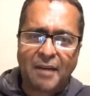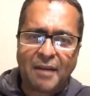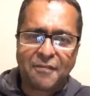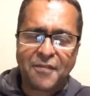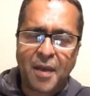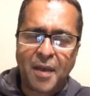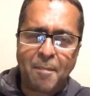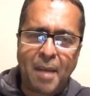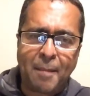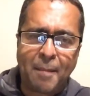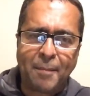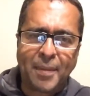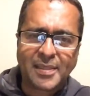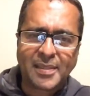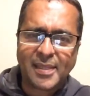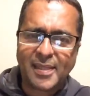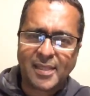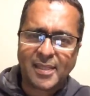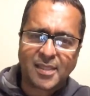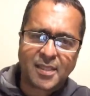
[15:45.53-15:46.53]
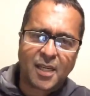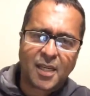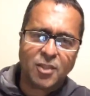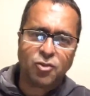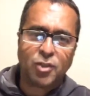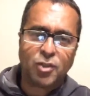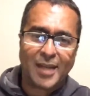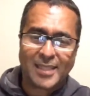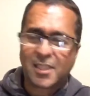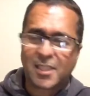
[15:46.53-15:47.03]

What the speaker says: mafia members in this country